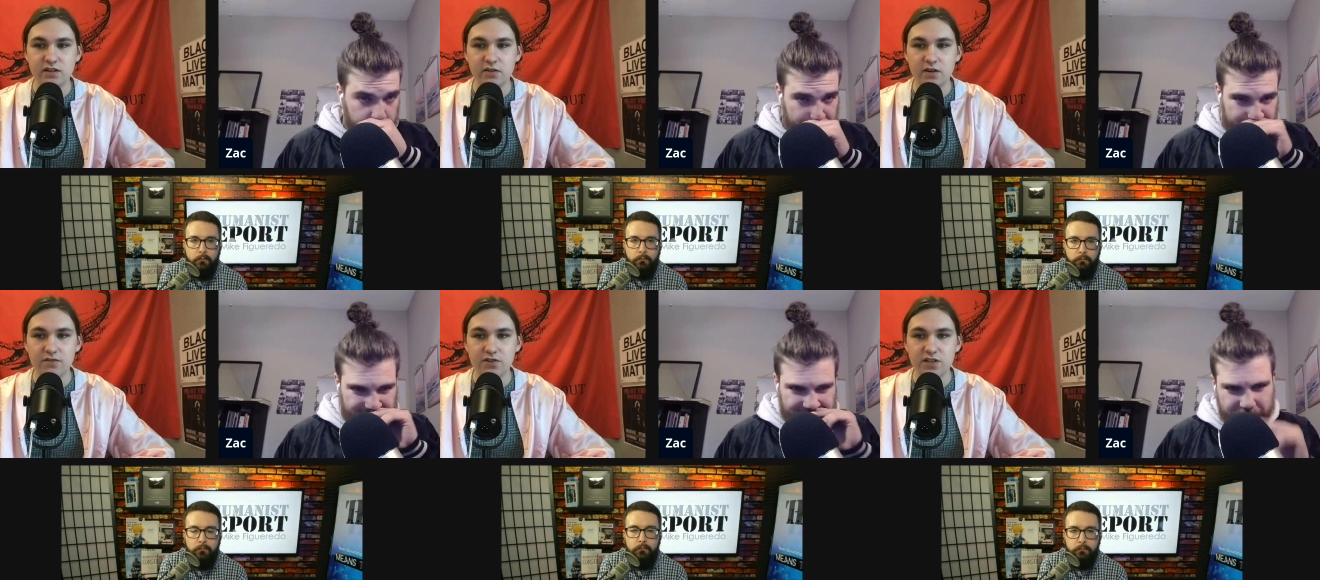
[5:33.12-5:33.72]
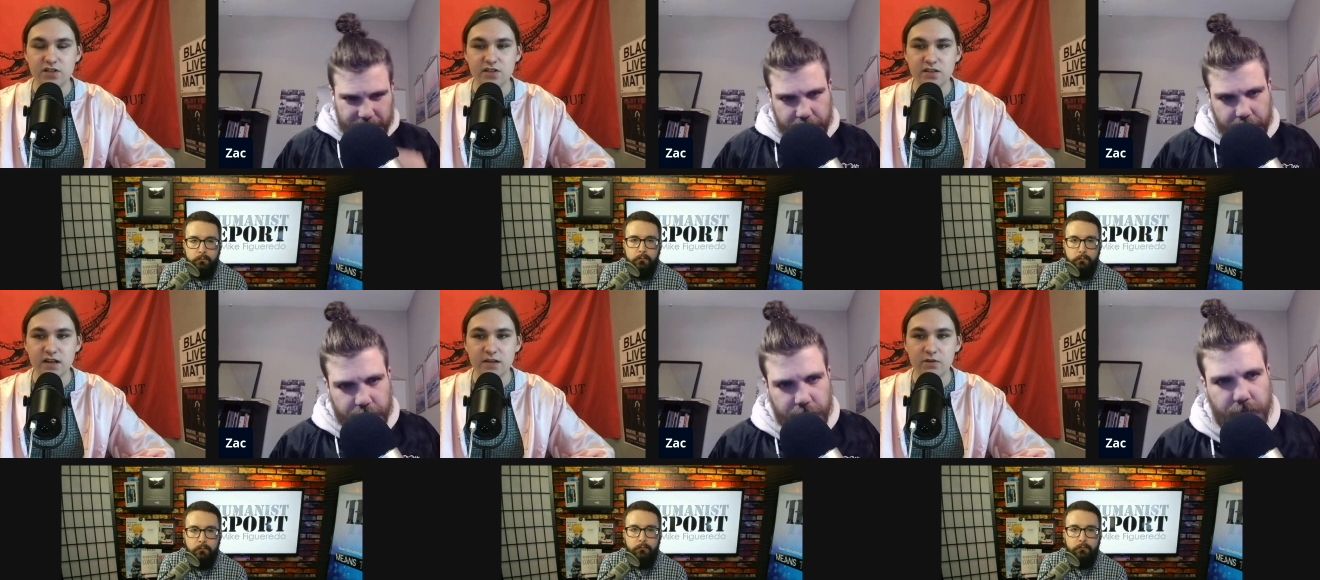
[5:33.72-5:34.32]
Speaker 1: you know conversations to
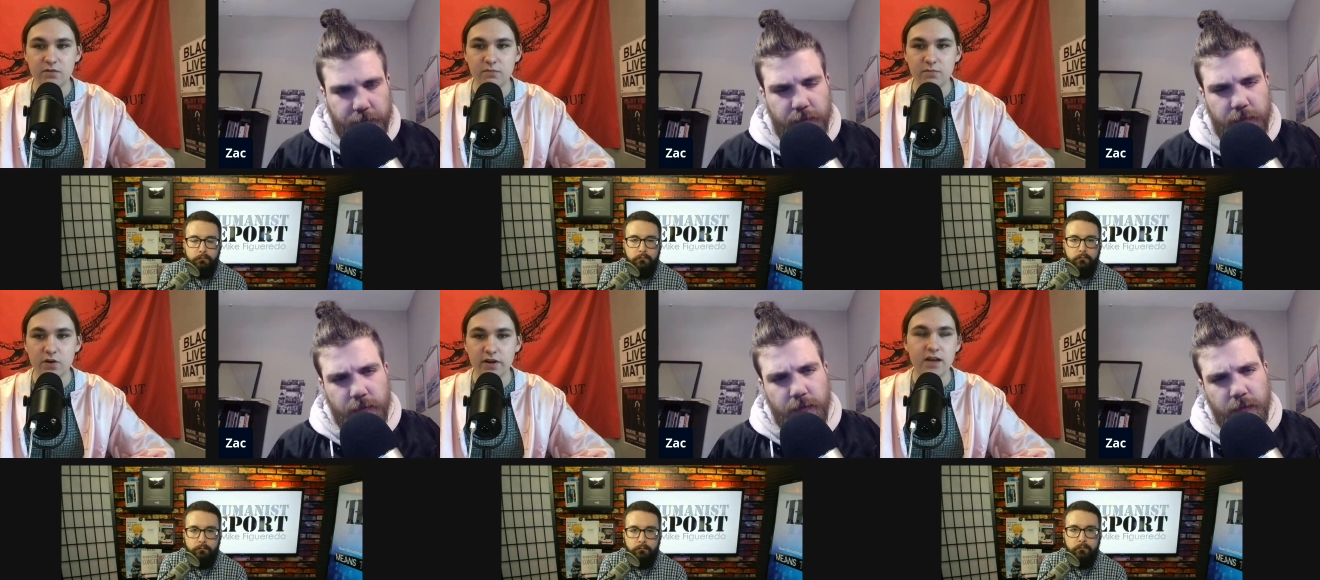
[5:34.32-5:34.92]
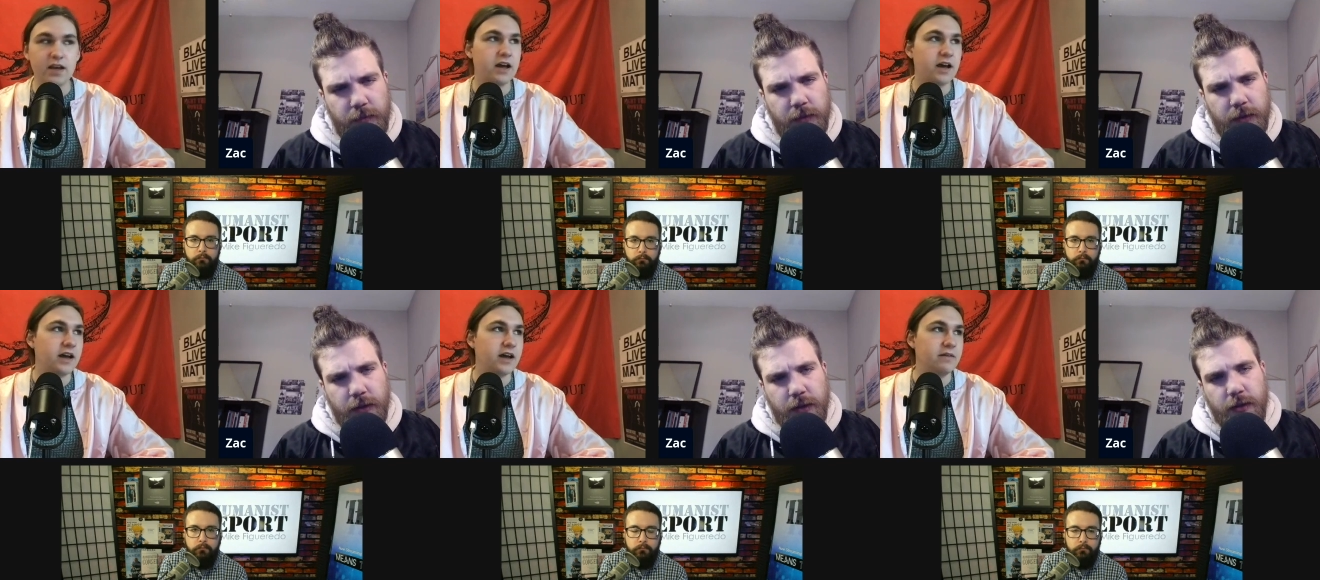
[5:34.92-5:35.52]
the table at one point.
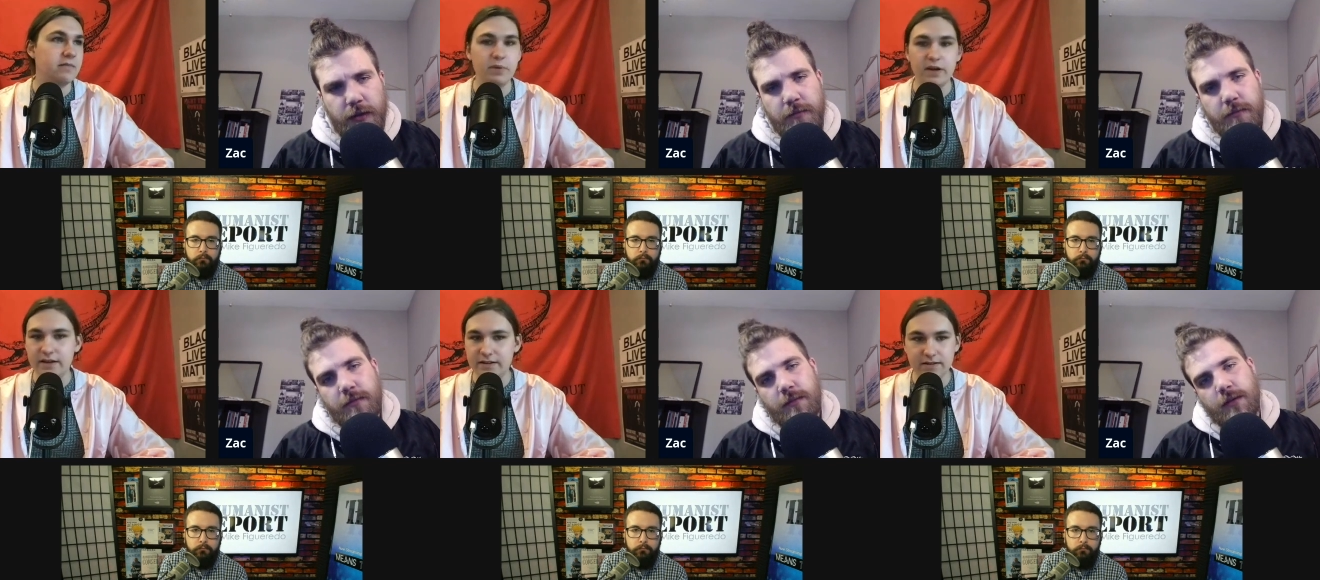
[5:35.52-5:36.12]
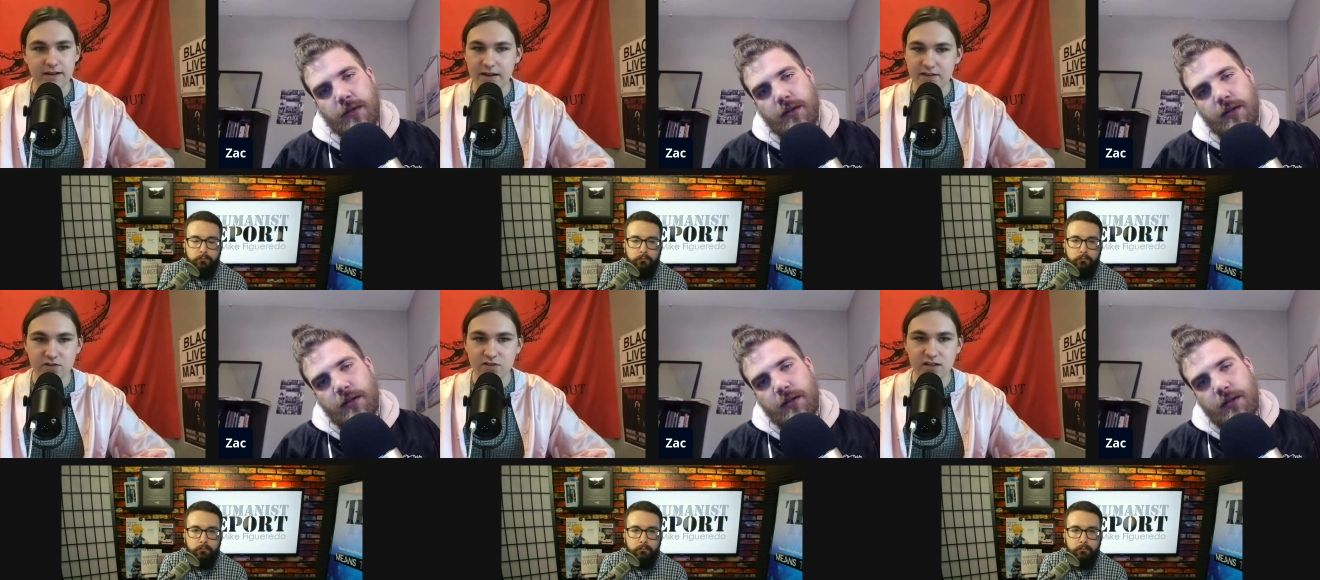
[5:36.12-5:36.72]
Uh, but yeah,
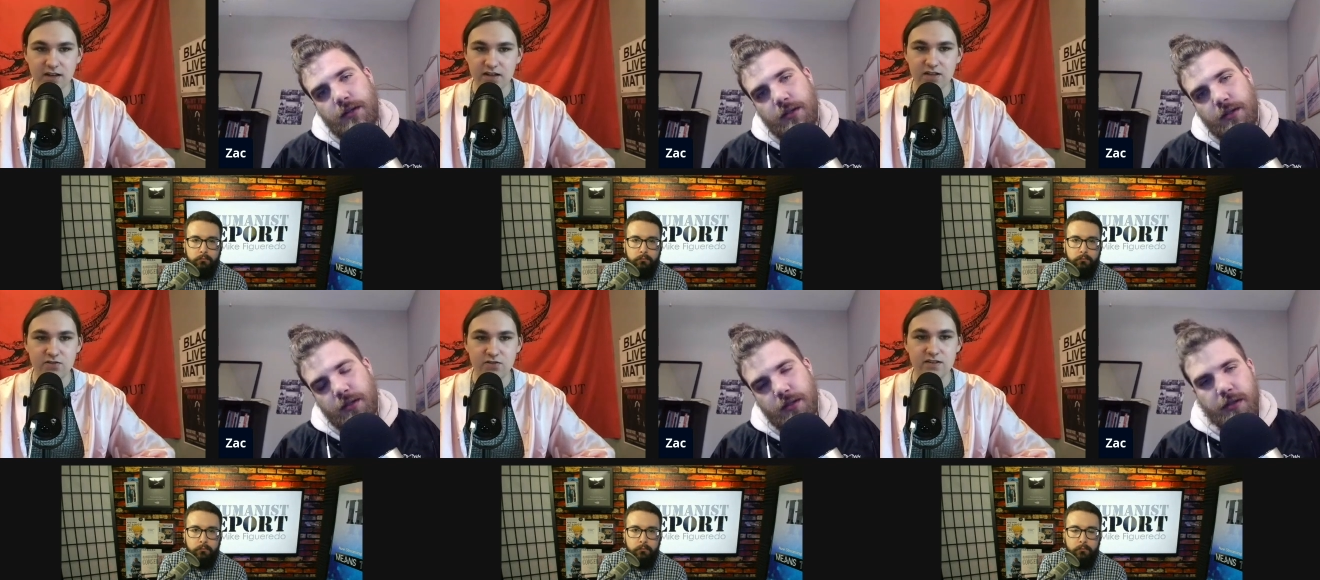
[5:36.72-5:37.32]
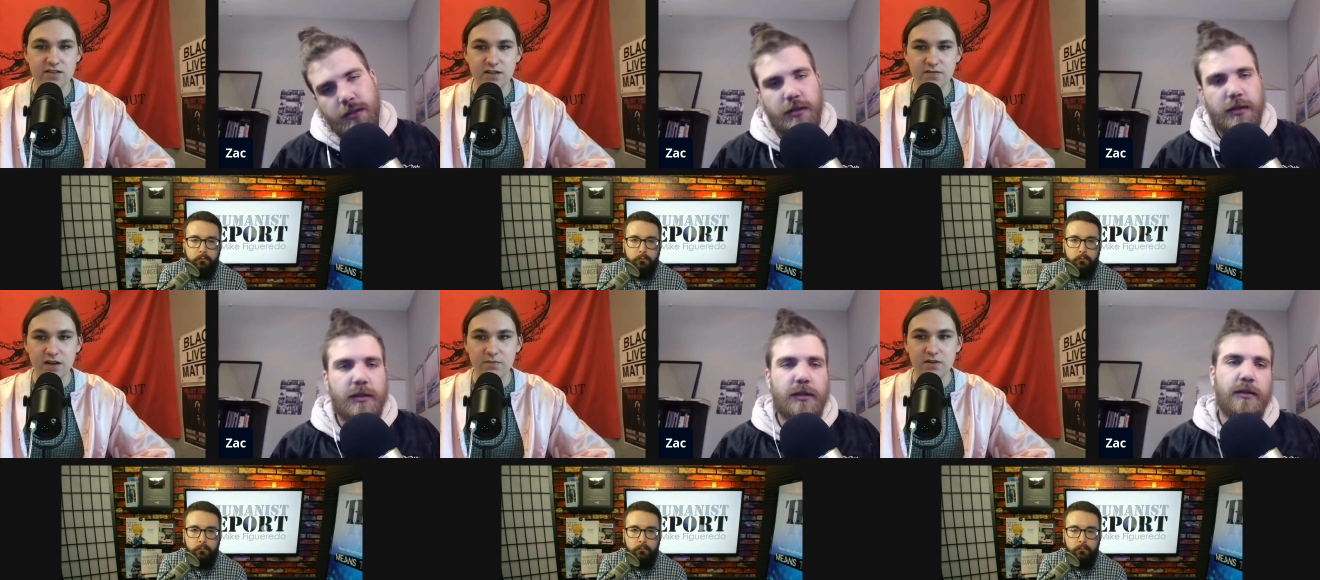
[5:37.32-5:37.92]
as soon as that anti-trans
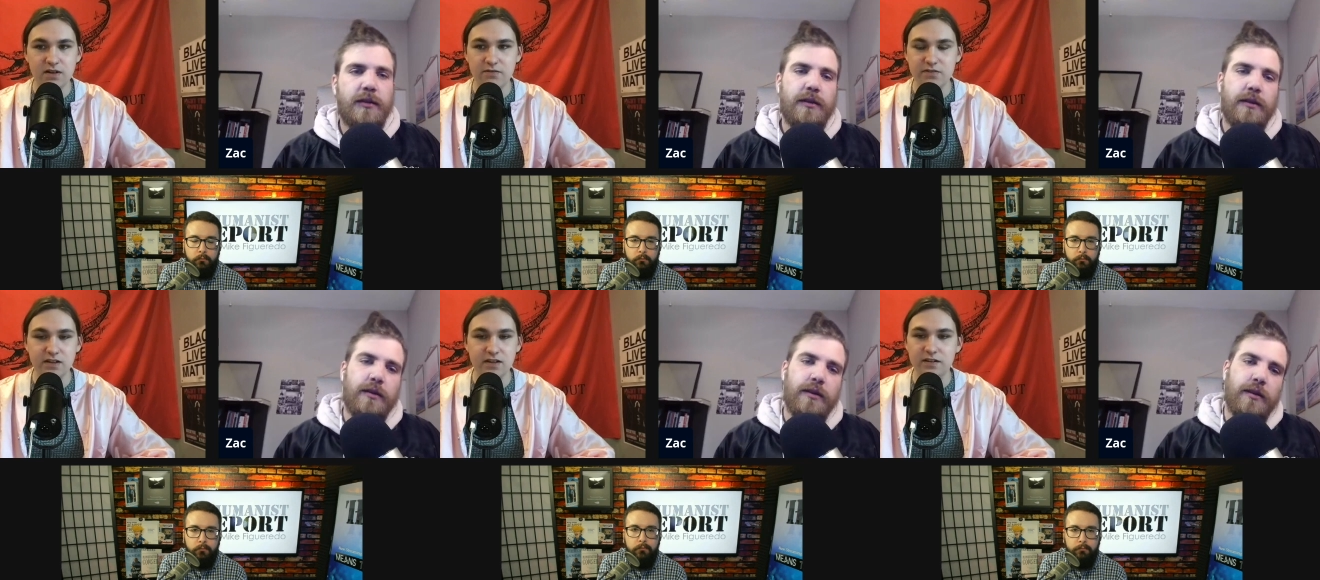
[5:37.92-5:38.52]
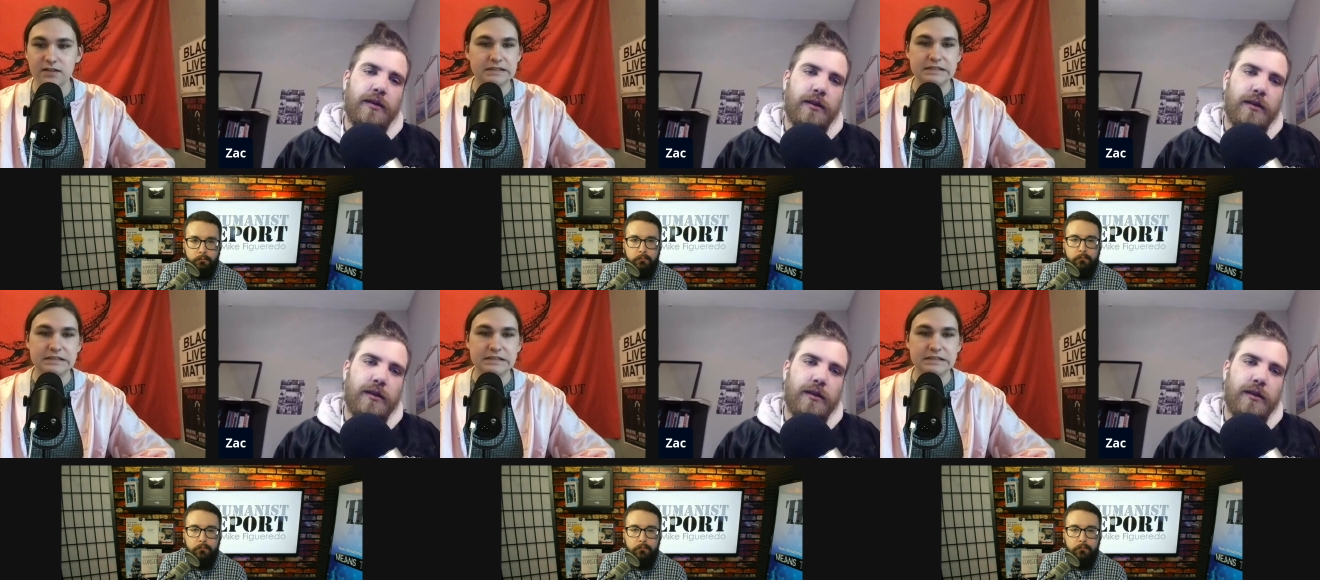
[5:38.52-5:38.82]
stuff happened, I was like.